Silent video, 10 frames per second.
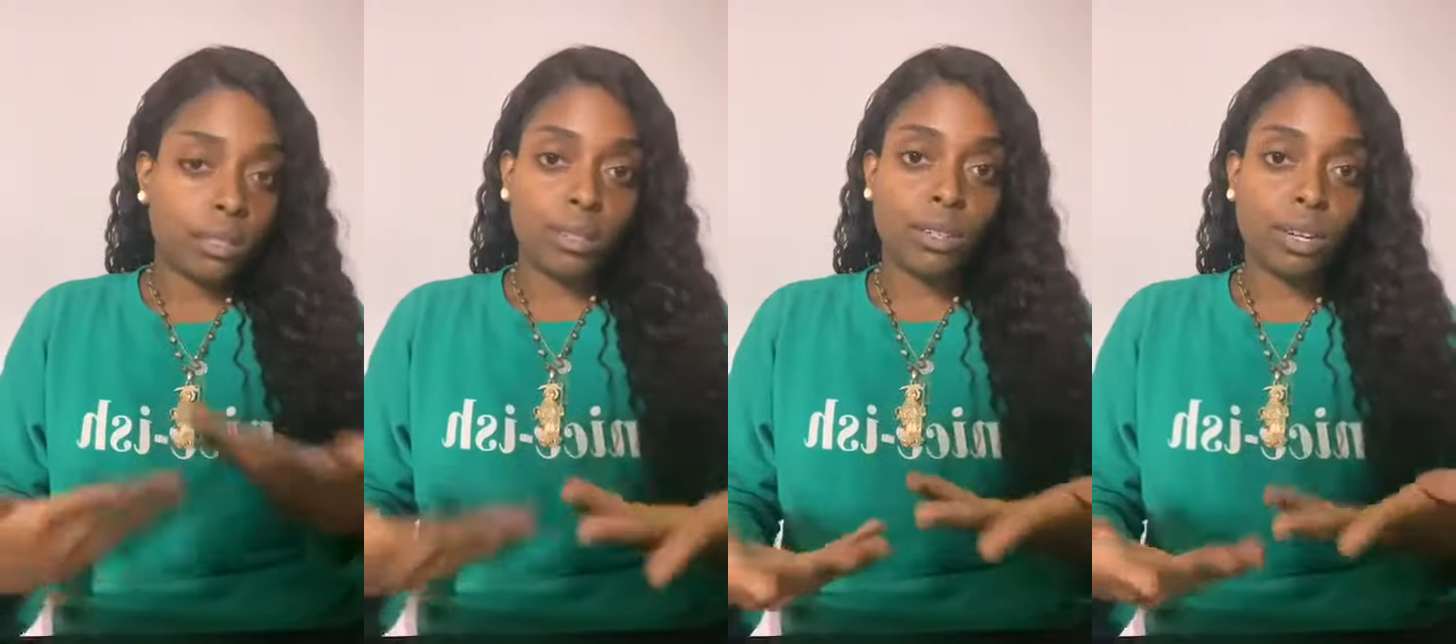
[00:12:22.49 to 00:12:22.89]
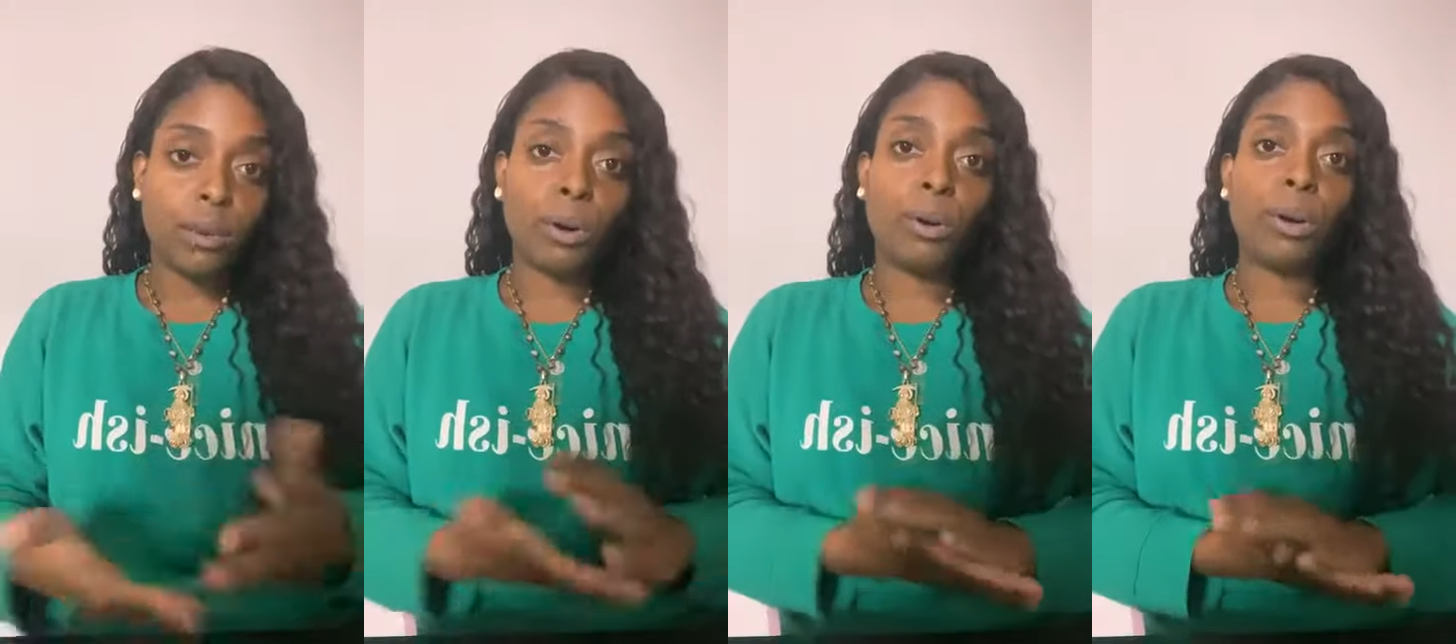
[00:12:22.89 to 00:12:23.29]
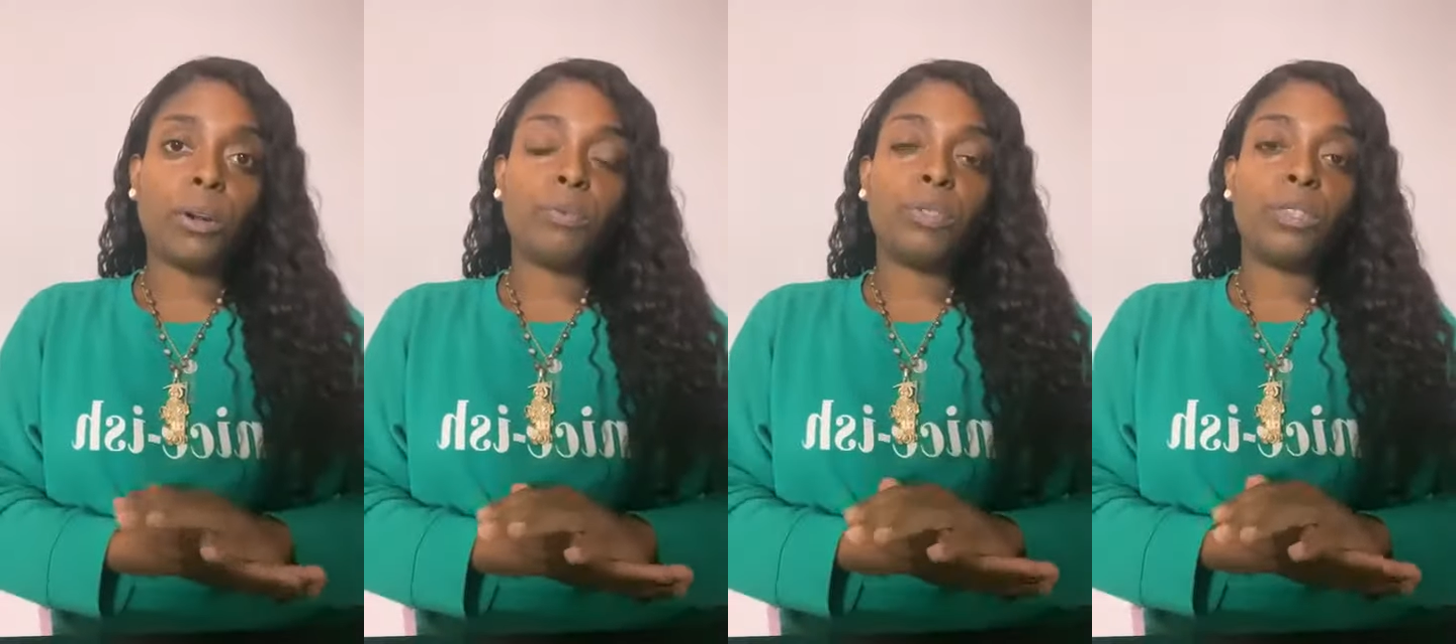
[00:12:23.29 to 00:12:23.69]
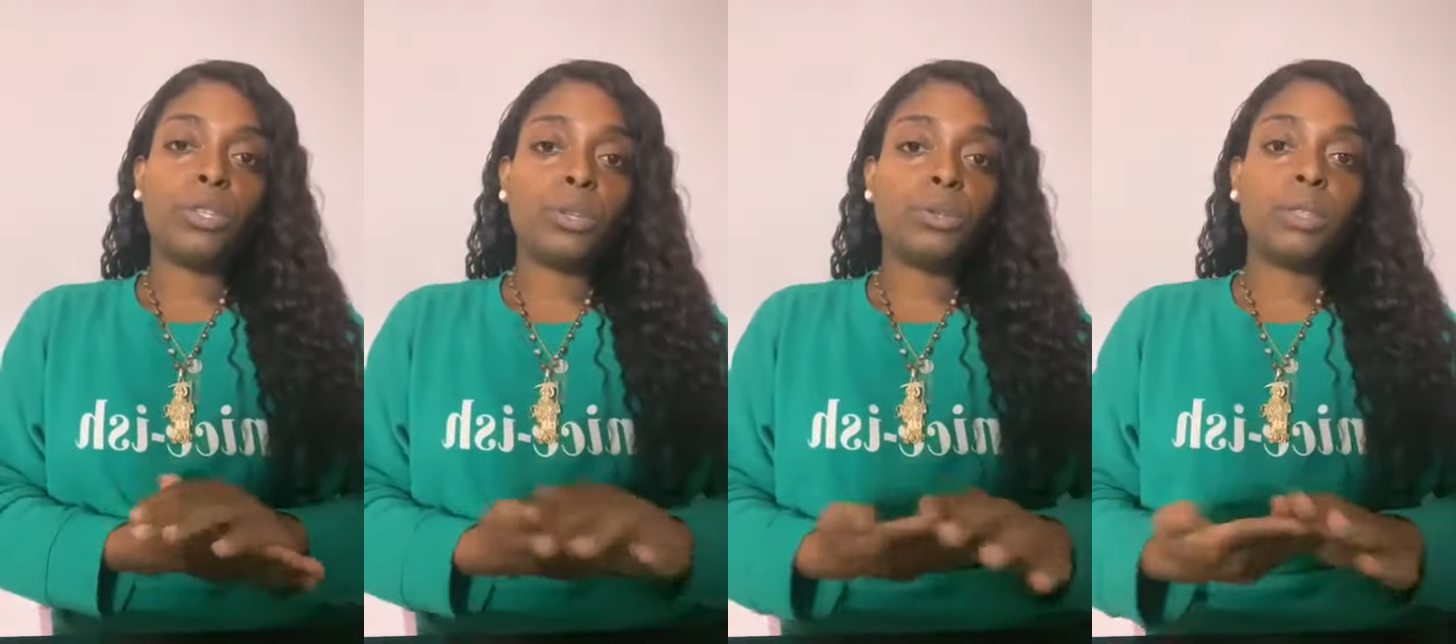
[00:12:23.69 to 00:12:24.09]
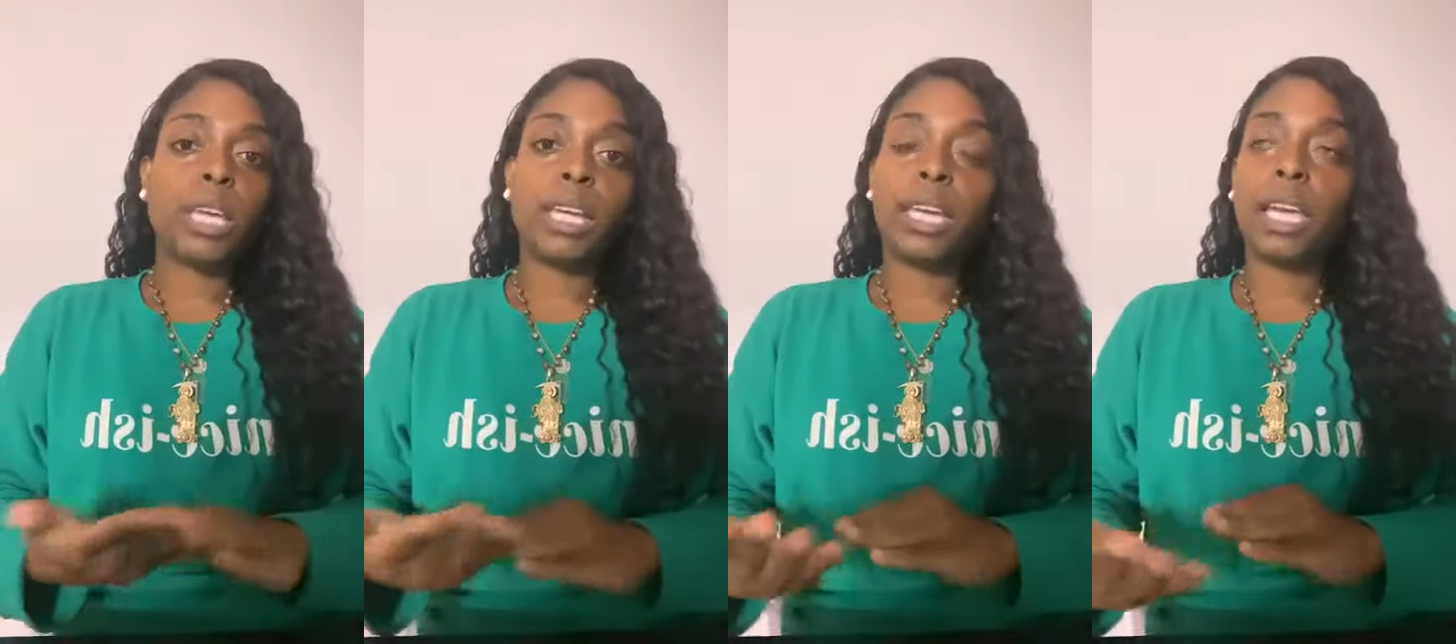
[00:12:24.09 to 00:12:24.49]
you know, or two,
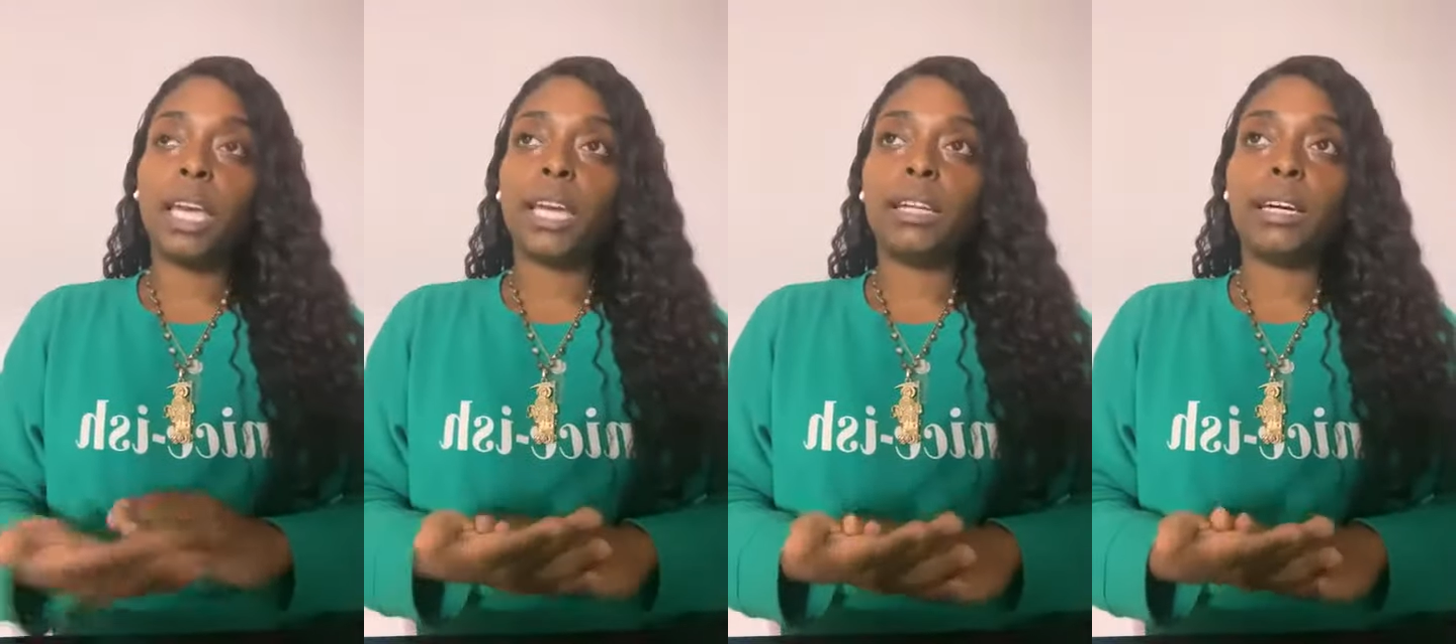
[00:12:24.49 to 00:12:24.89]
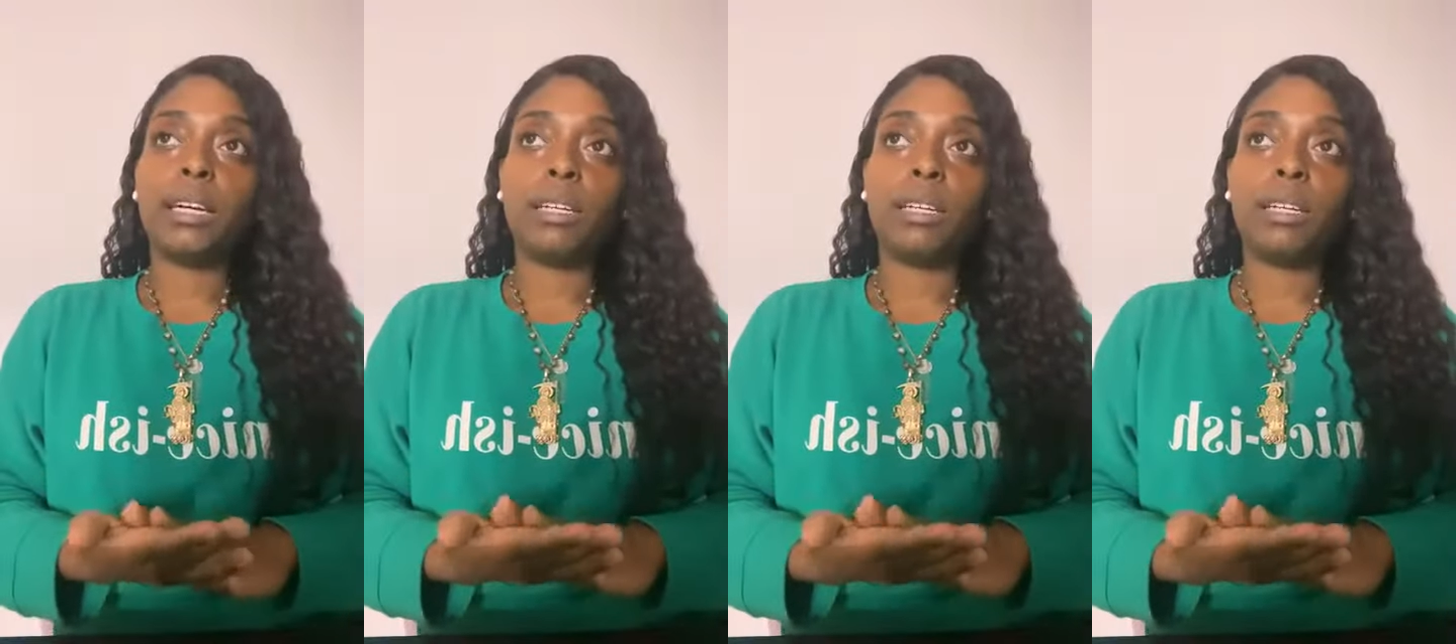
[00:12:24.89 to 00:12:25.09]
they can't,